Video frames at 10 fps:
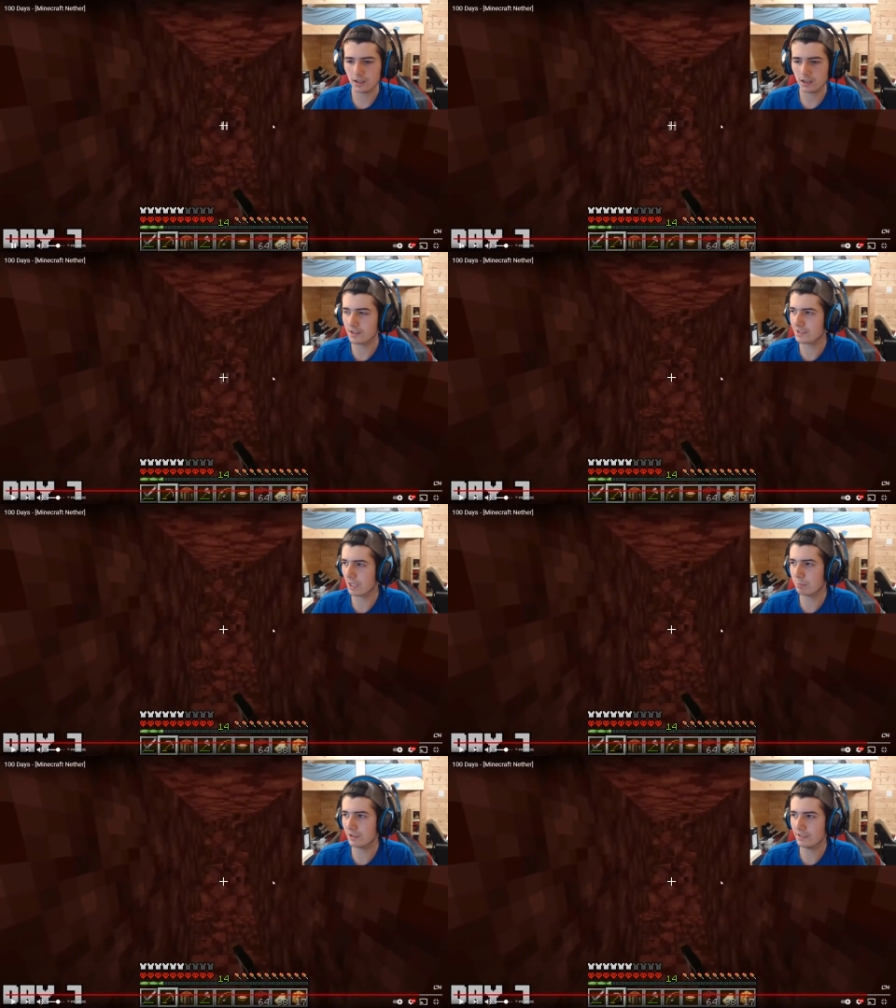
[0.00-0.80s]
Because I
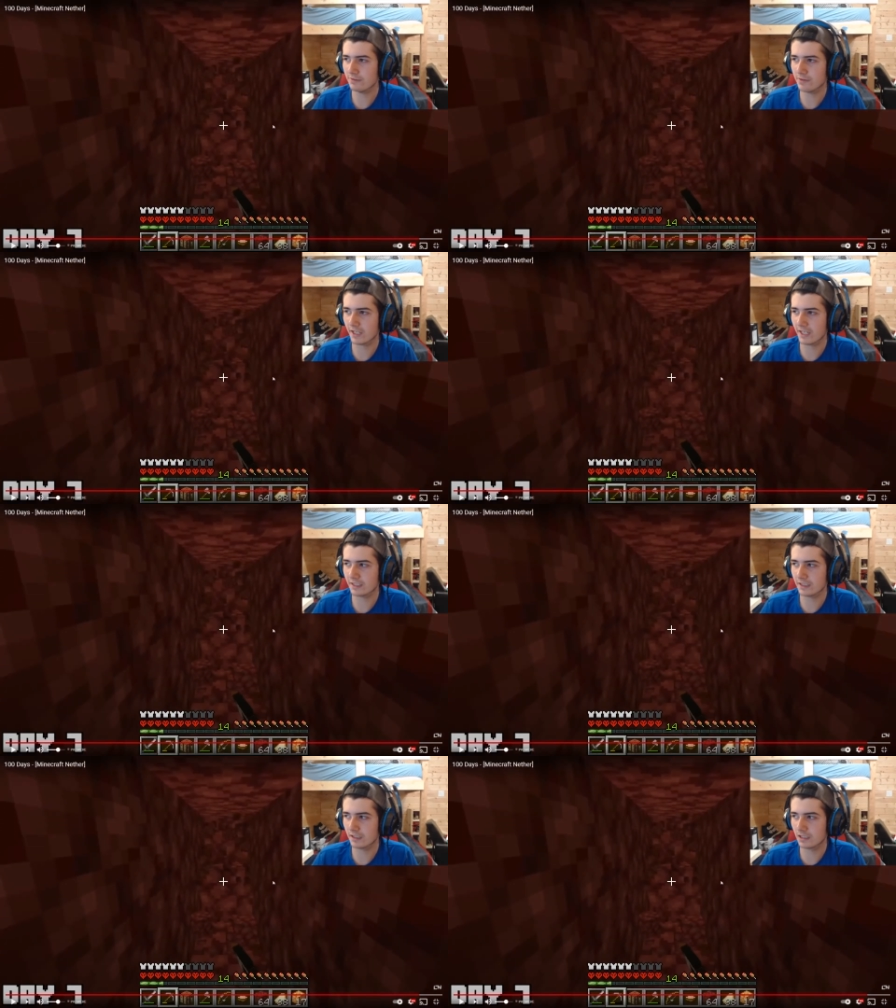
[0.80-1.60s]
believe
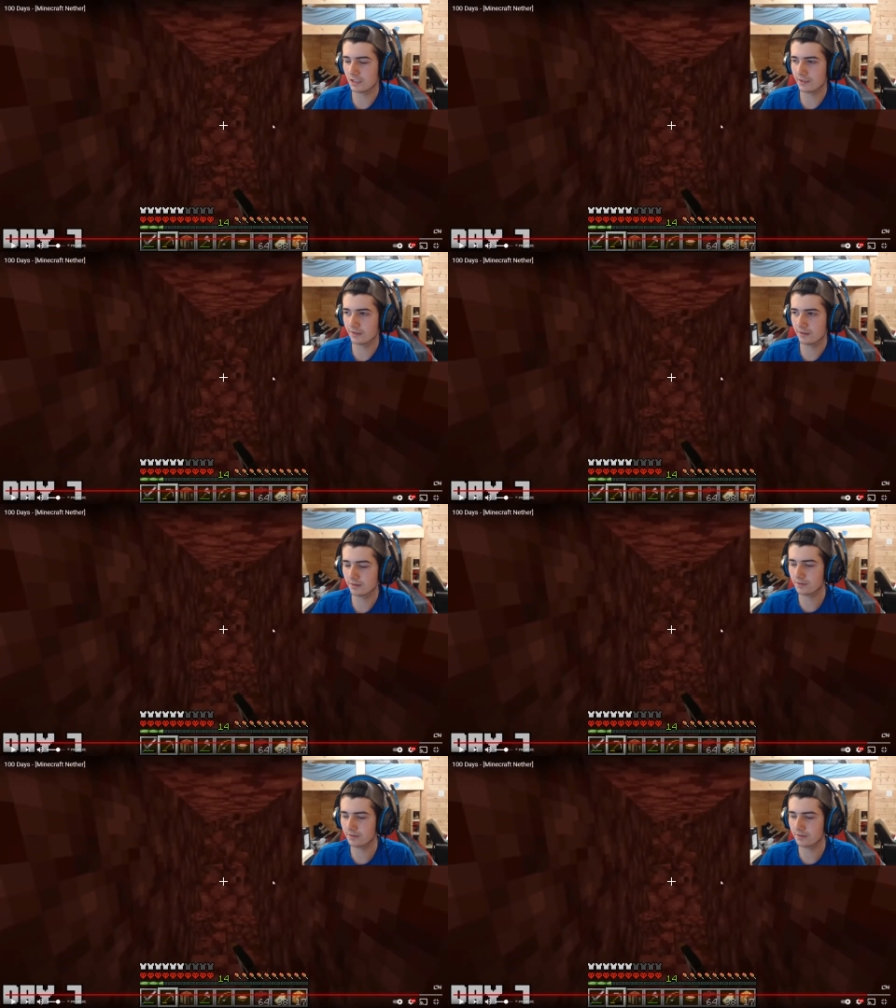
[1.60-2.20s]
that um,